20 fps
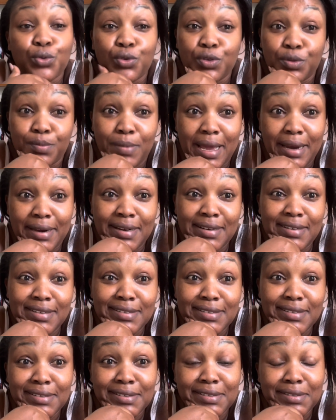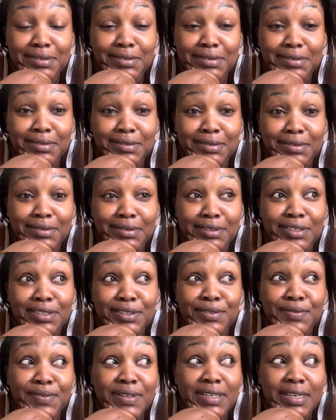was married
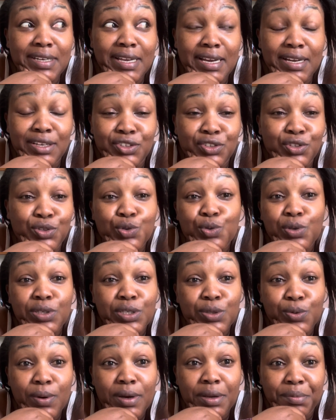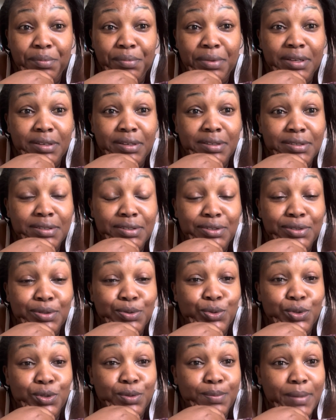she's very young she's 21 but she
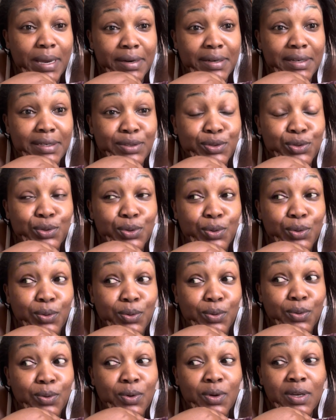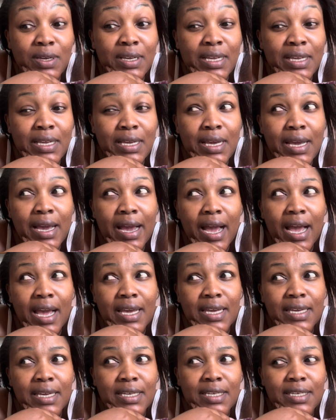was married so
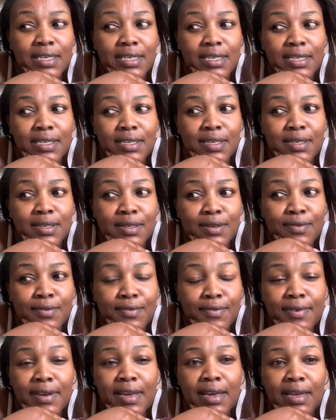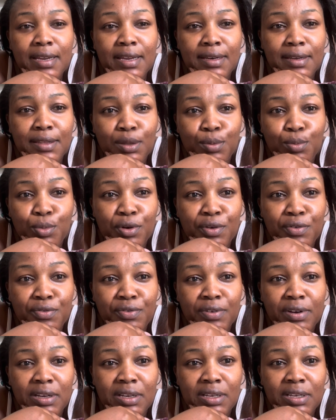i figured that the
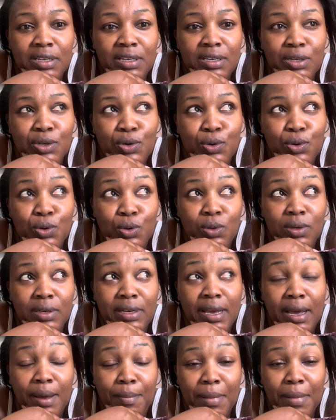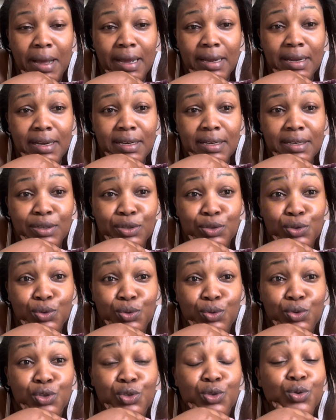boyfriend called her back
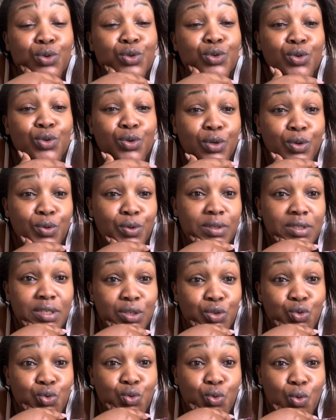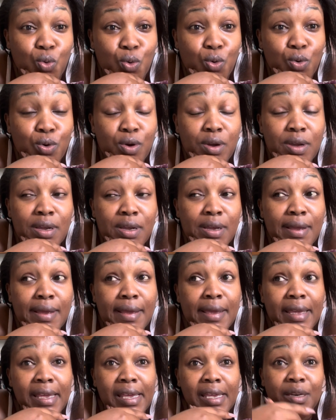so she also requested to go
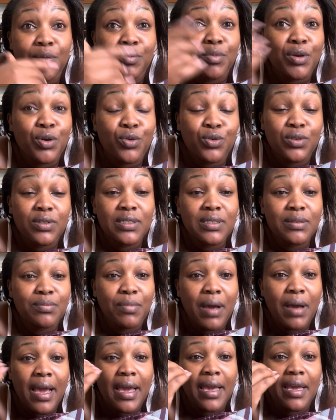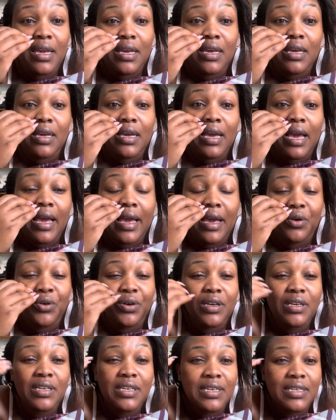and because my i had
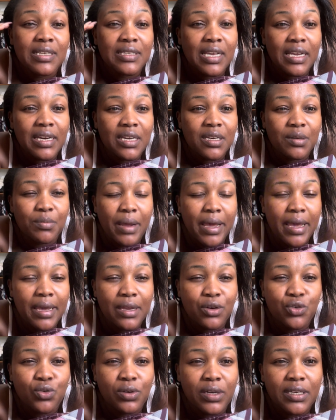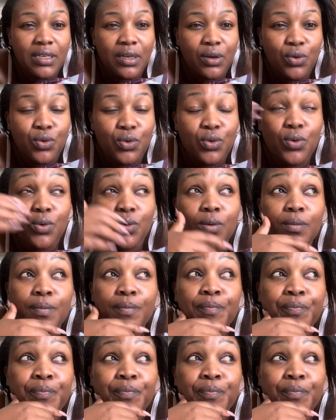already decided in my head to let her go